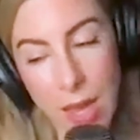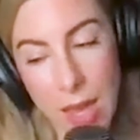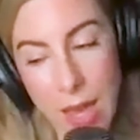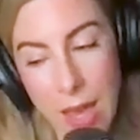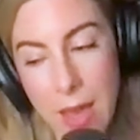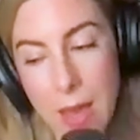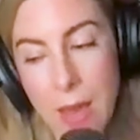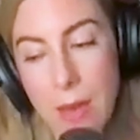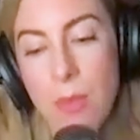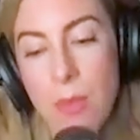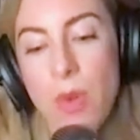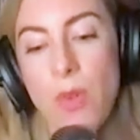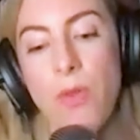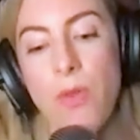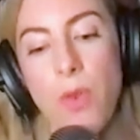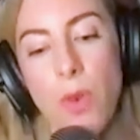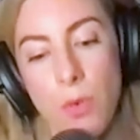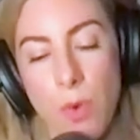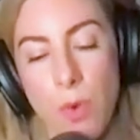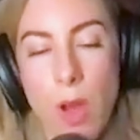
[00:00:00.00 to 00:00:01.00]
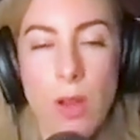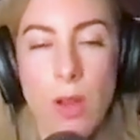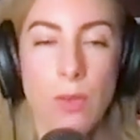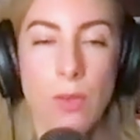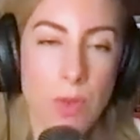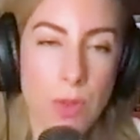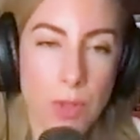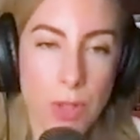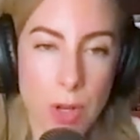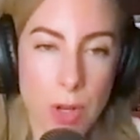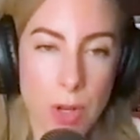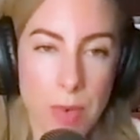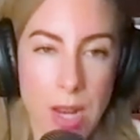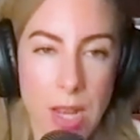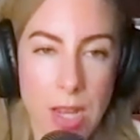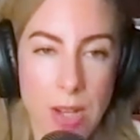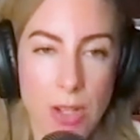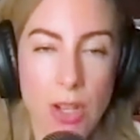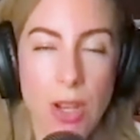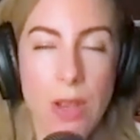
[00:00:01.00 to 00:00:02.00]
him for wrongful
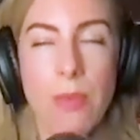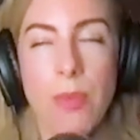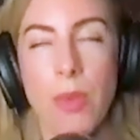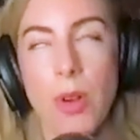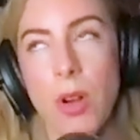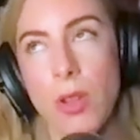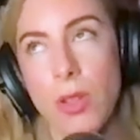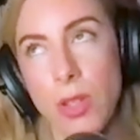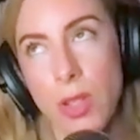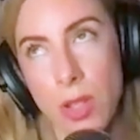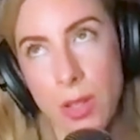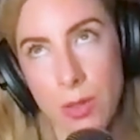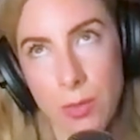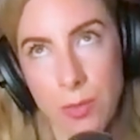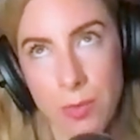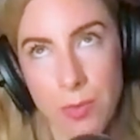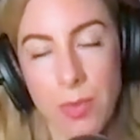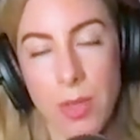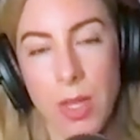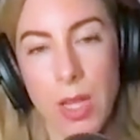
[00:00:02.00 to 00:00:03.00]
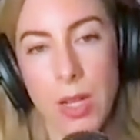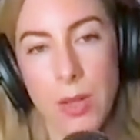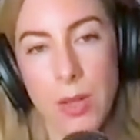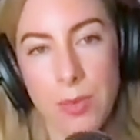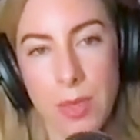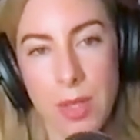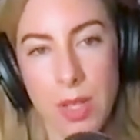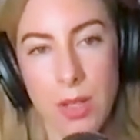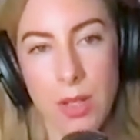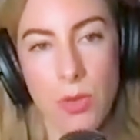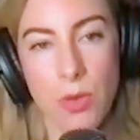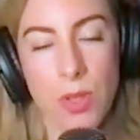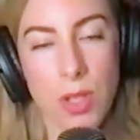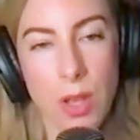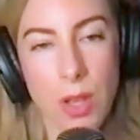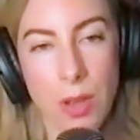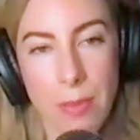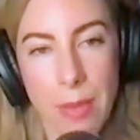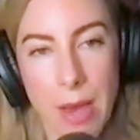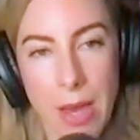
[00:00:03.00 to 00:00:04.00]
termination, but also, sexual
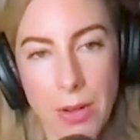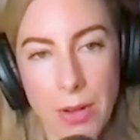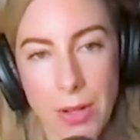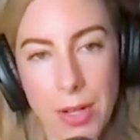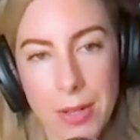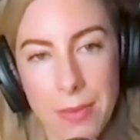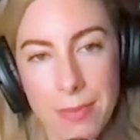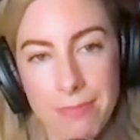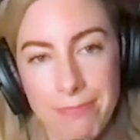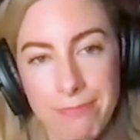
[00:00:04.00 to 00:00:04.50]
assault and battery.